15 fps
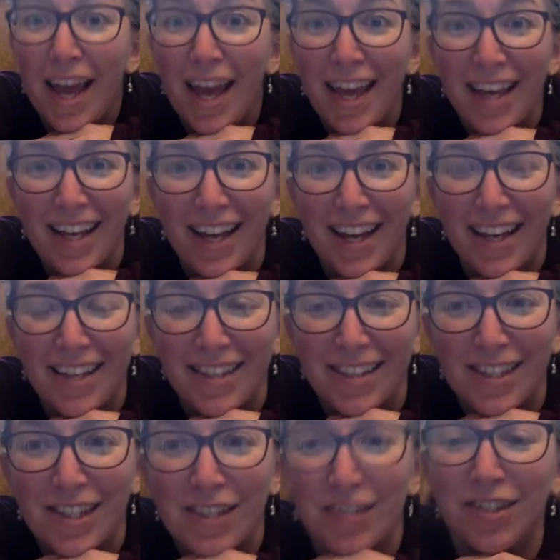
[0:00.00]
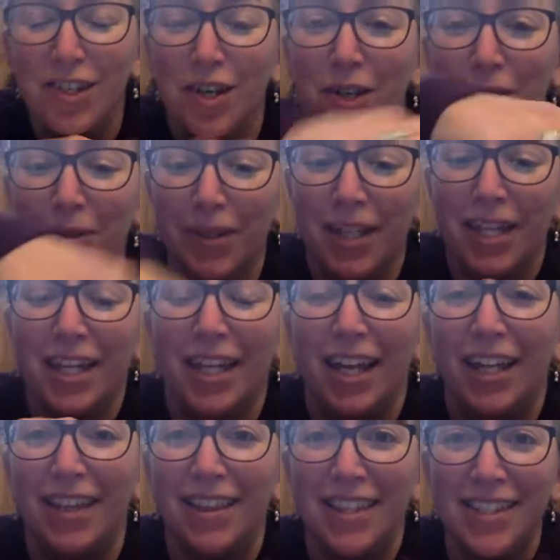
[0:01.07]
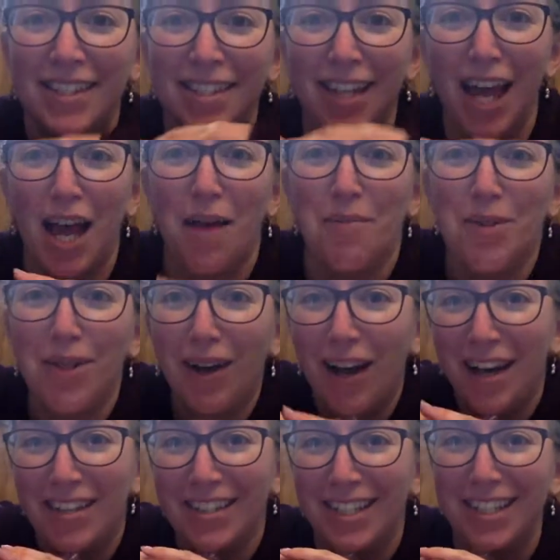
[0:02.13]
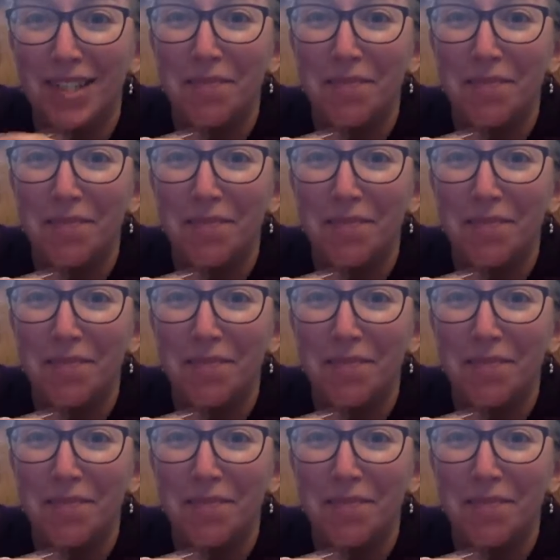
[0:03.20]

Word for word: Hey guys, so in this lab you guys get